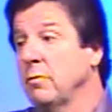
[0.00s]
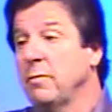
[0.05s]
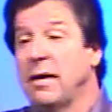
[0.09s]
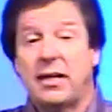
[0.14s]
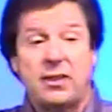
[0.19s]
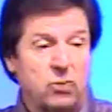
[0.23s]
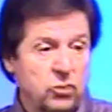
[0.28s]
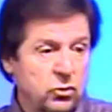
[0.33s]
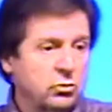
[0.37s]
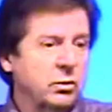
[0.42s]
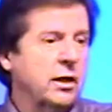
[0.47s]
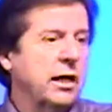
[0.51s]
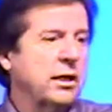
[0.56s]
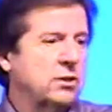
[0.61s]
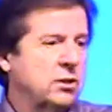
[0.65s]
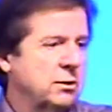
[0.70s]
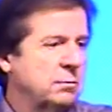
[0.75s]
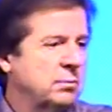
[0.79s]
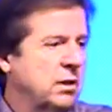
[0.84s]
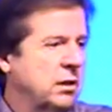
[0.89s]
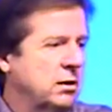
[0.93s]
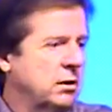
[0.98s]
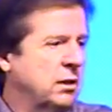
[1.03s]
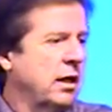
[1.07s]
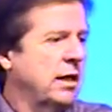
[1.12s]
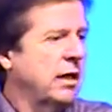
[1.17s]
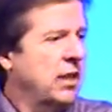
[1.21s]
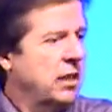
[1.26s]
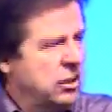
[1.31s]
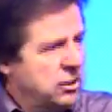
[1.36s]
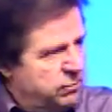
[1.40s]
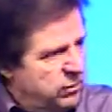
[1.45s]
about those relationships. Does it not
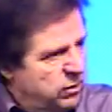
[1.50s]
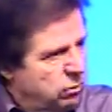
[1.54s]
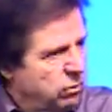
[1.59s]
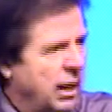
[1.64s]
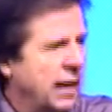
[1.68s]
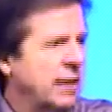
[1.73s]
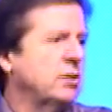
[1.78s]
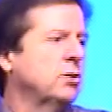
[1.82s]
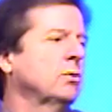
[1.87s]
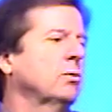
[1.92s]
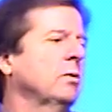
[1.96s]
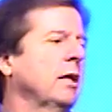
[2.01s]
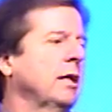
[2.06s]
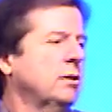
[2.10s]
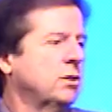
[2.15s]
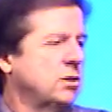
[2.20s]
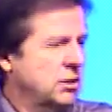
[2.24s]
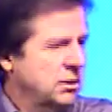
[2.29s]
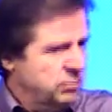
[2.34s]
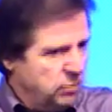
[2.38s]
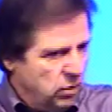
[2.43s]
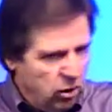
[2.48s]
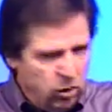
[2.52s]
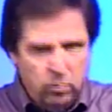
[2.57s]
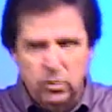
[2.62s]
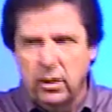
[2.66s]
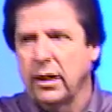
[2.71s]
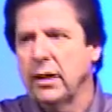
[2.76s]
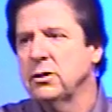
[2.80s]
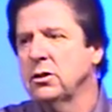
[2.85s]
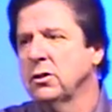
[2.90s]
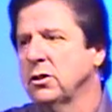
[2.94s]
have need to be righteous relationships, holy
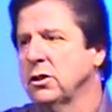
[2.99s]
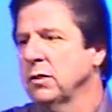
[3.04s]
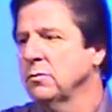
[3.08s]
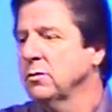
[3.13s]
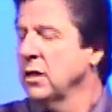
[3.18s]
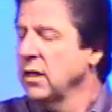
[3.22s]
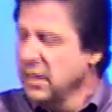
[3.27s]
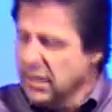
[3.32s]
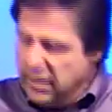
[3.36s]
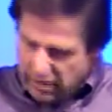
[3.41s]
relationships,